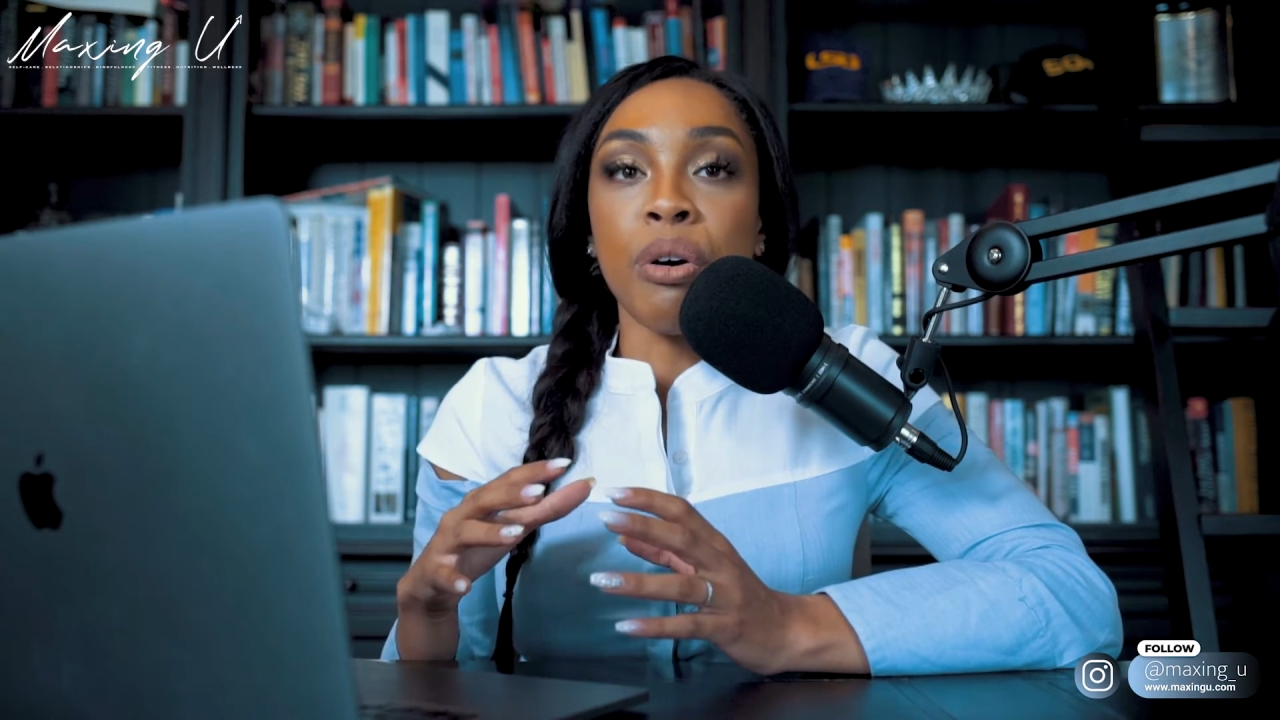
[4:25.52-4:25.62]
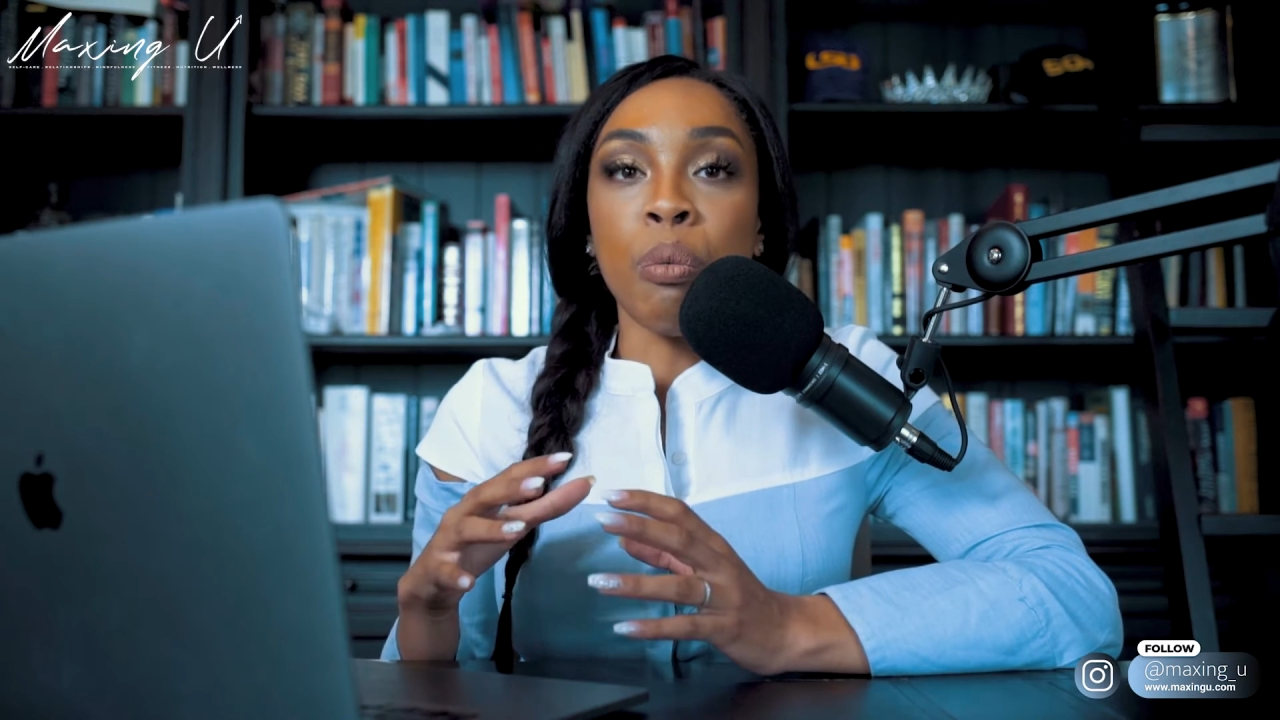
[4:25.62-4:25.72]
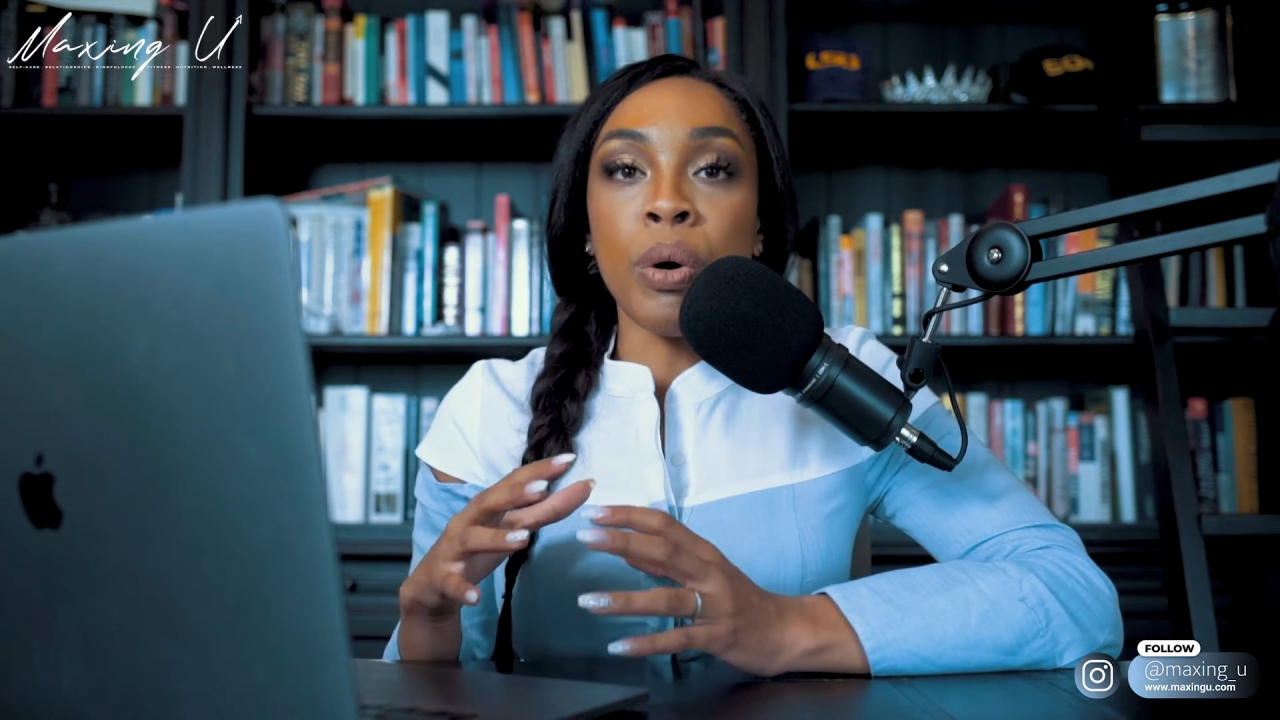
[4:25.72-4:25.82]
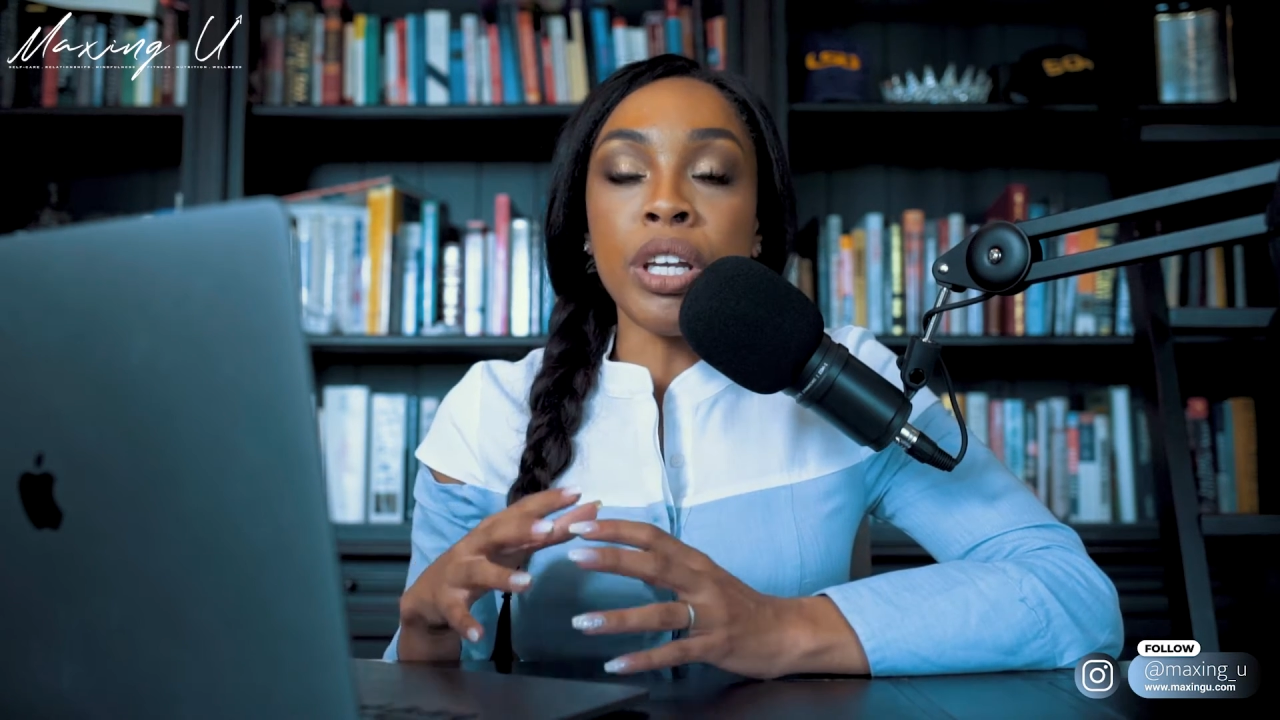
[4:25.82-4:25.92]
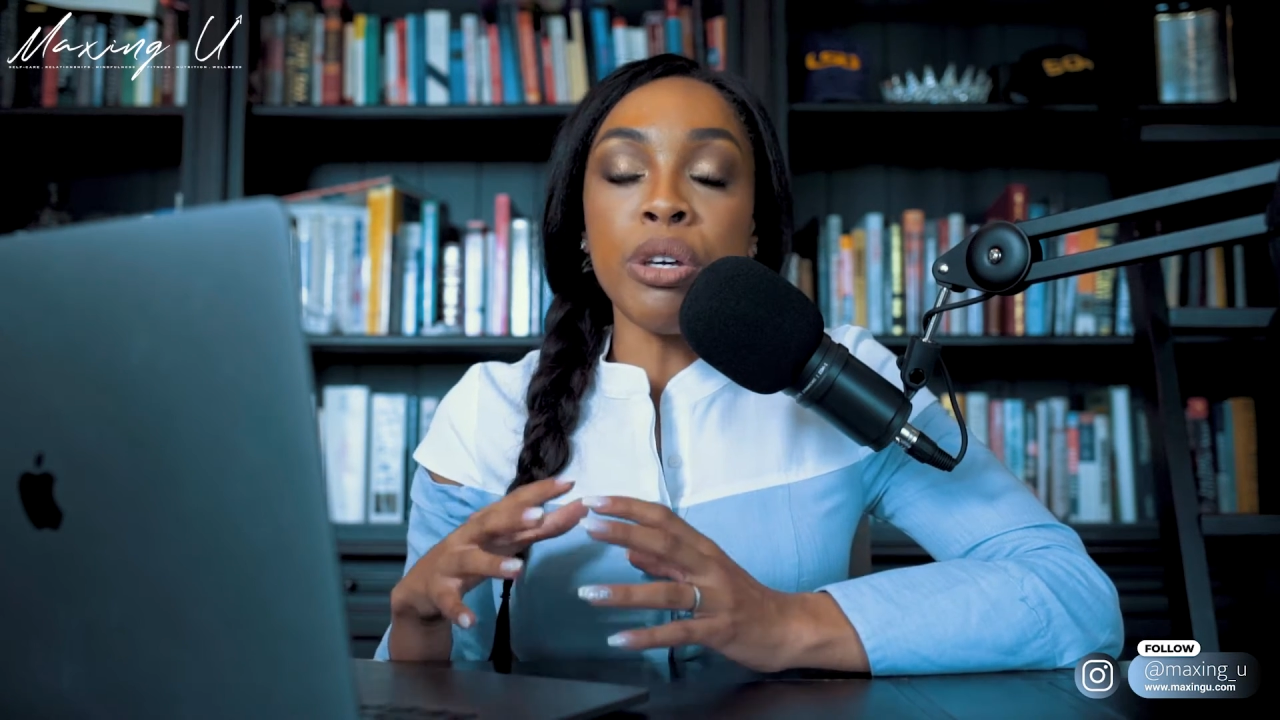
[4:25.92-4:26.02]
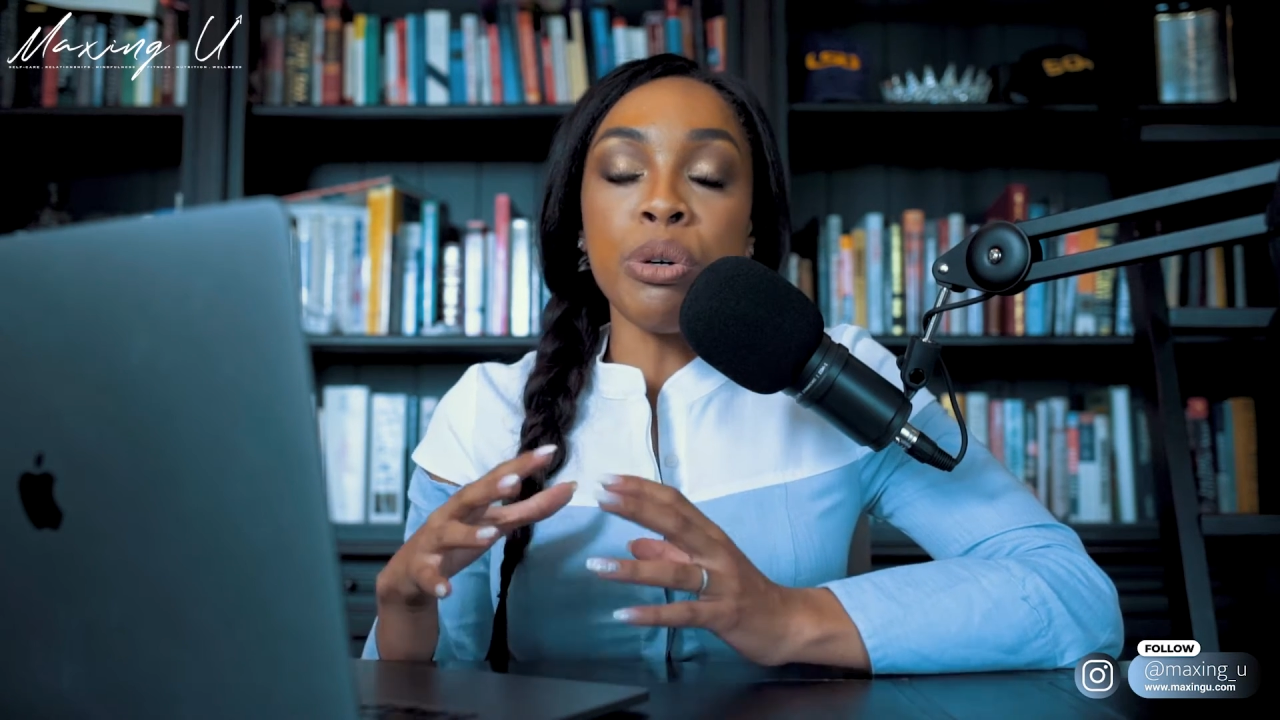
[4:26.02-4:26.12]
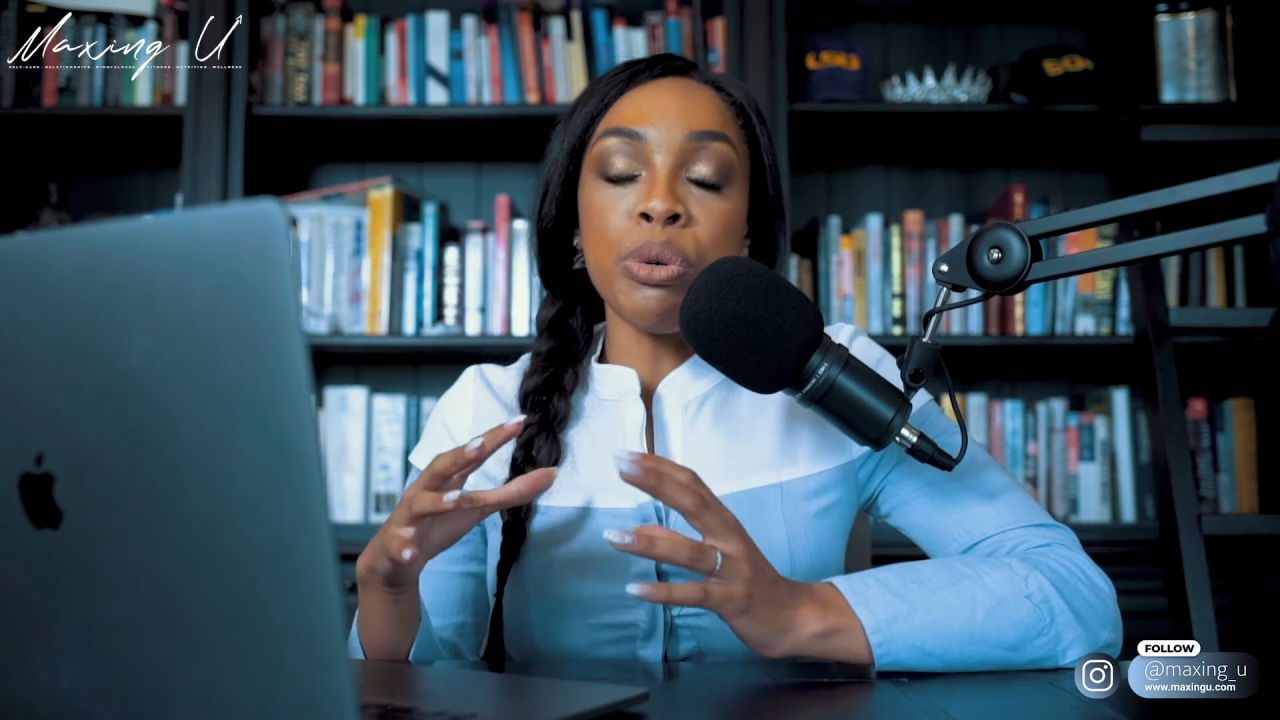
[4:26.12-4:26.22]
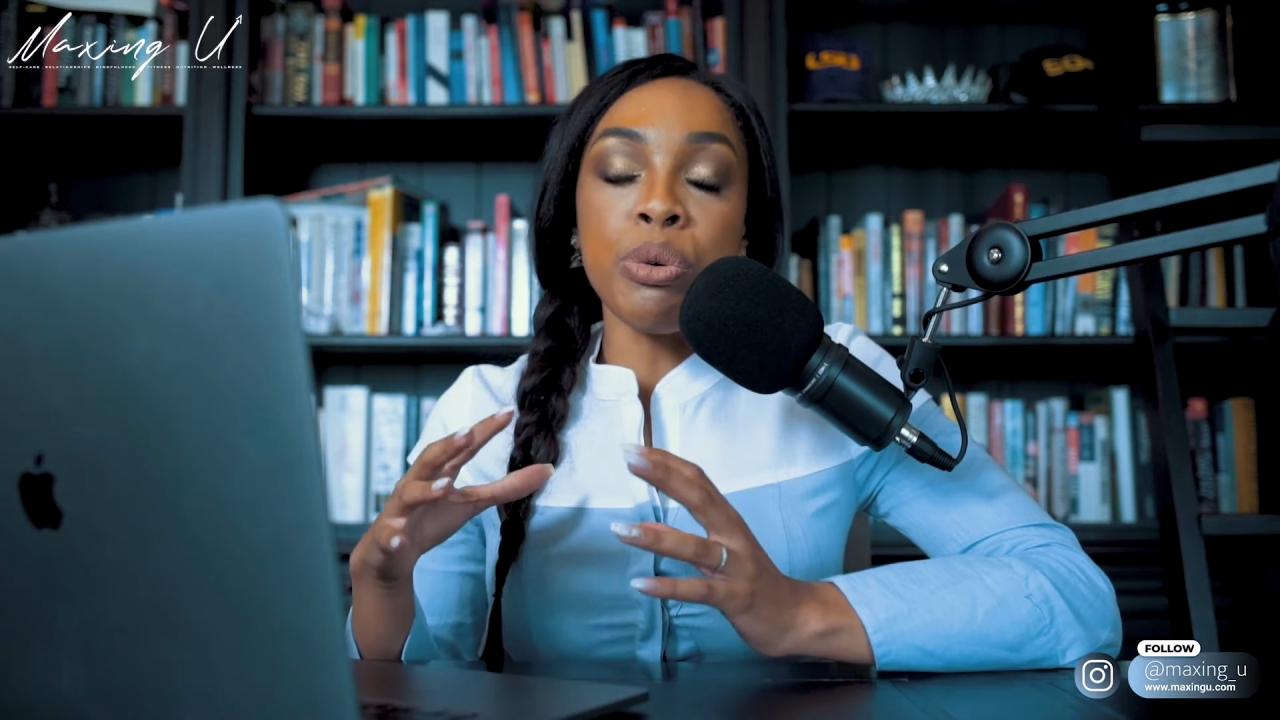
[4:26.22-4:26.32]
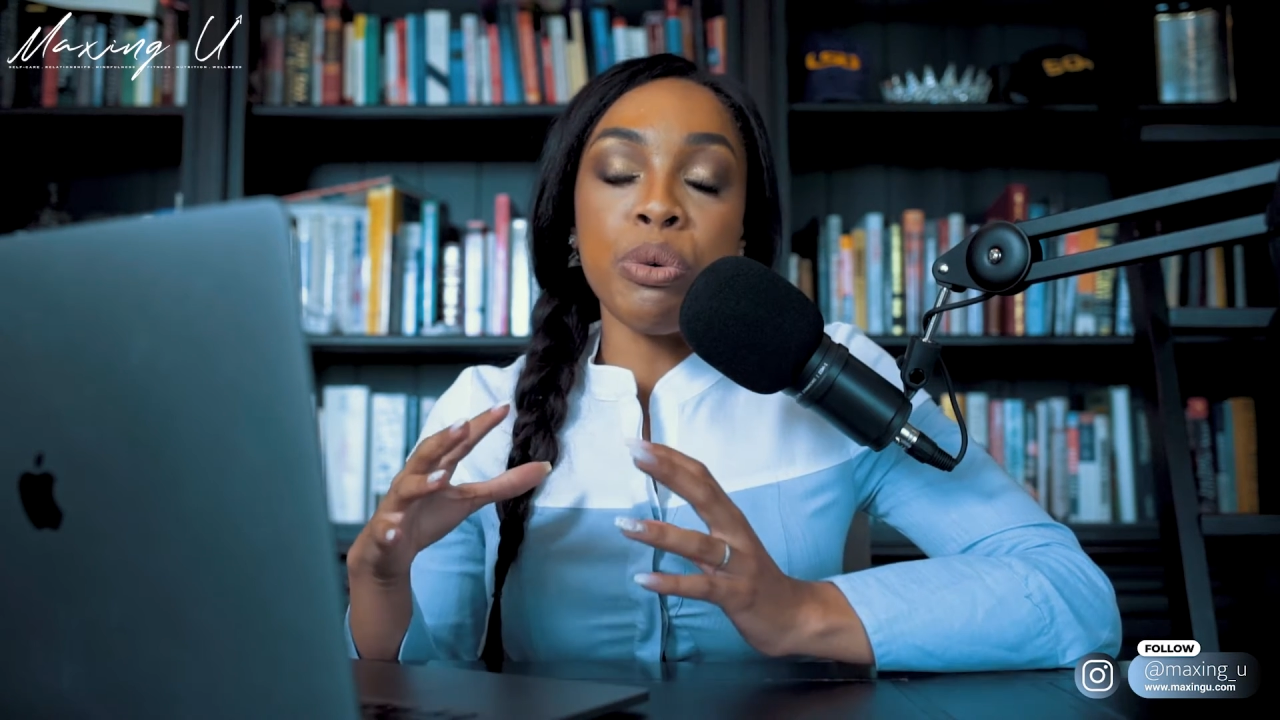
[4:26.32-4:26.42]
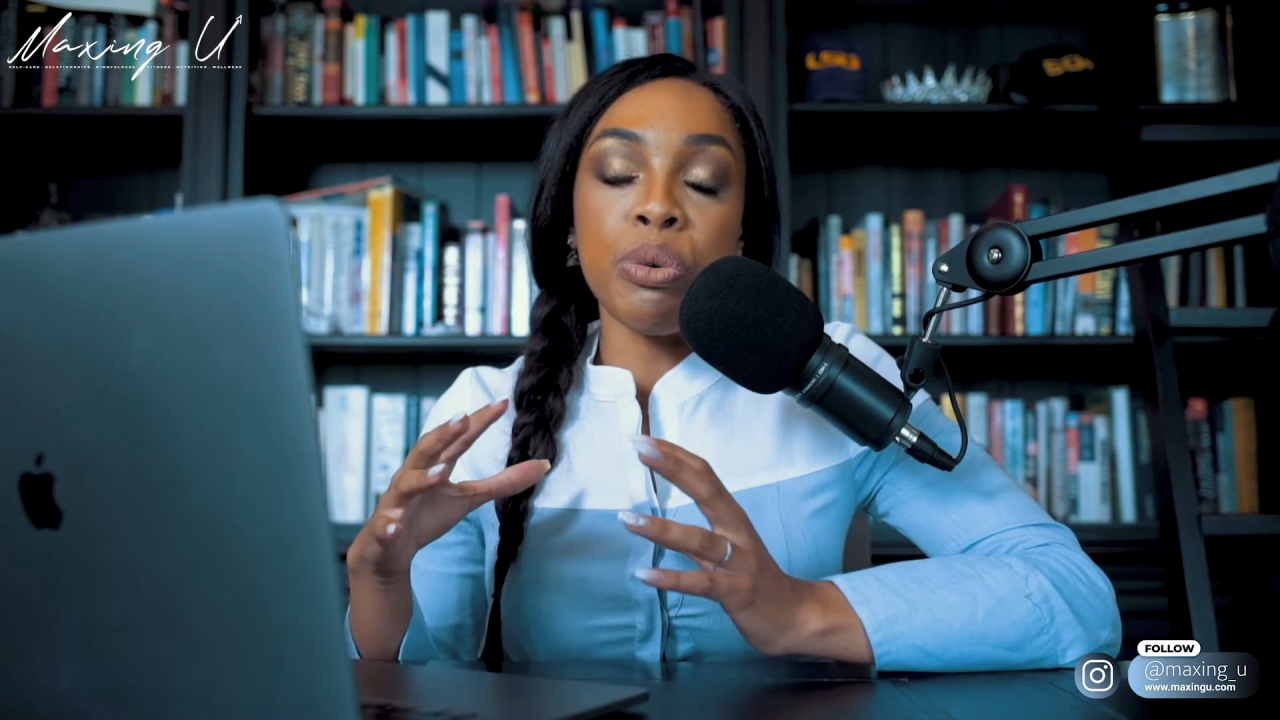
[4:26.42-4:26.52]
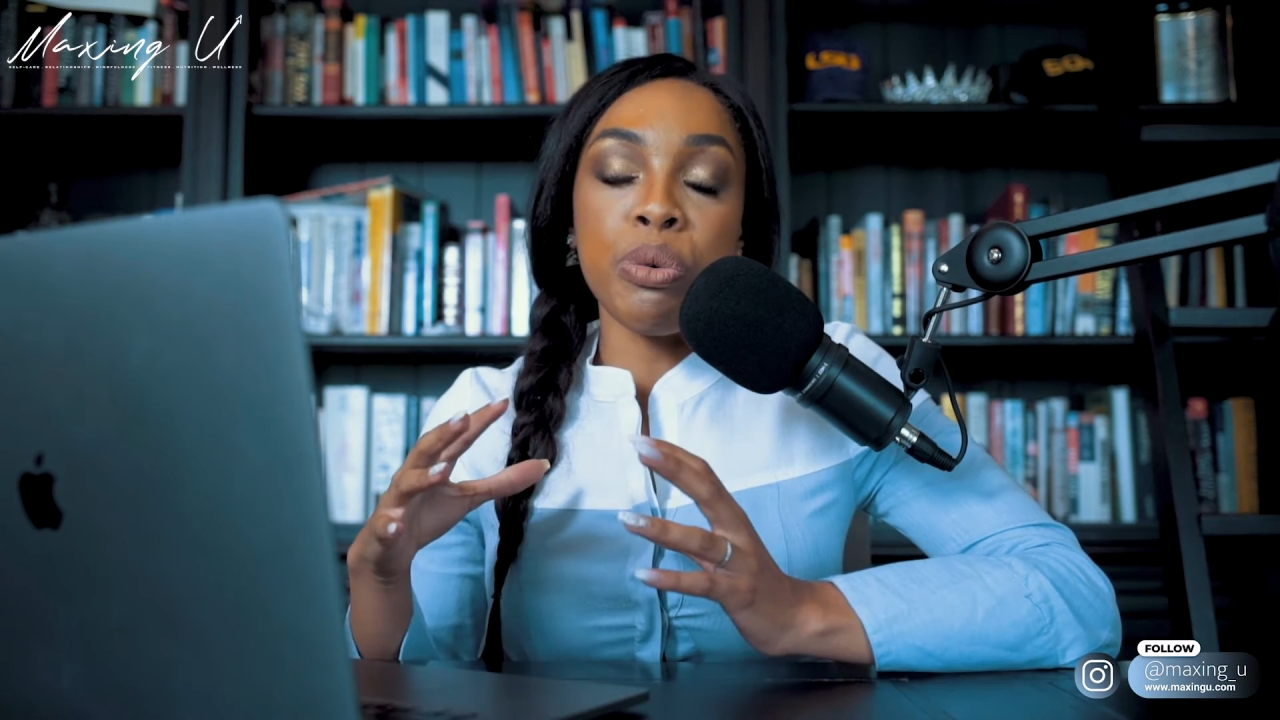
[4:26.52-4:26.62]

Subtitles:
when you